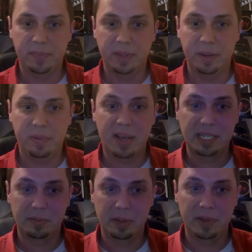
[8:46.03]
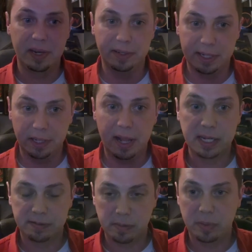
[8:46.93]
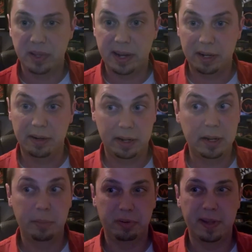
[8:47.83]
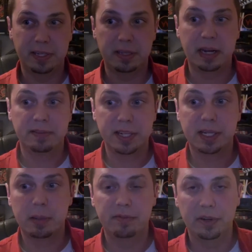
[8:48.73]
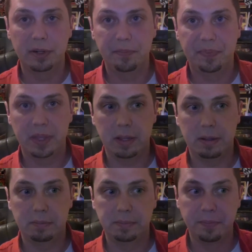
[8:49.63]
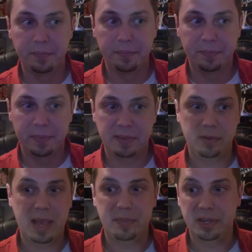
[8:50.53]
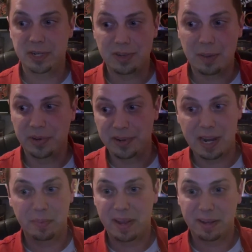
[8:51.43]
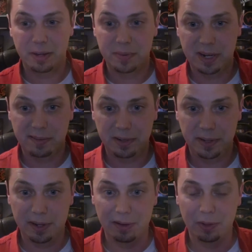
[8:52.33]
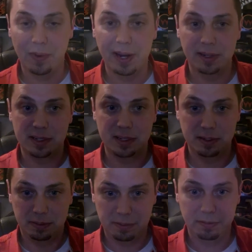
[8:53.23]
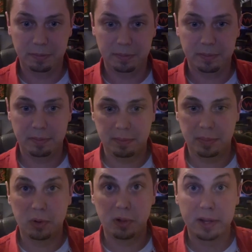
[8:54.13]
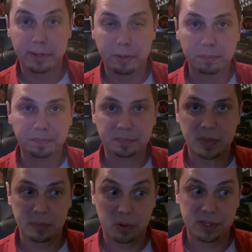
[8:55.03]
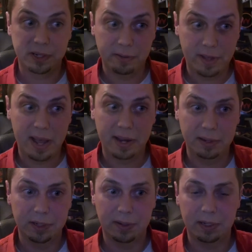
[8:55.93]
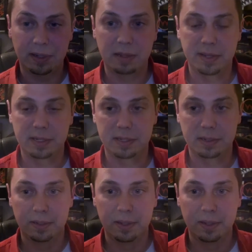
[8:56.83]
and possibly being dislodged from your bladder, and it prevents a lot of discomfort. If you happen to drop your night bag or whatever, the weight doesn't pull on you. It pulls in your thigh, so it's a lot less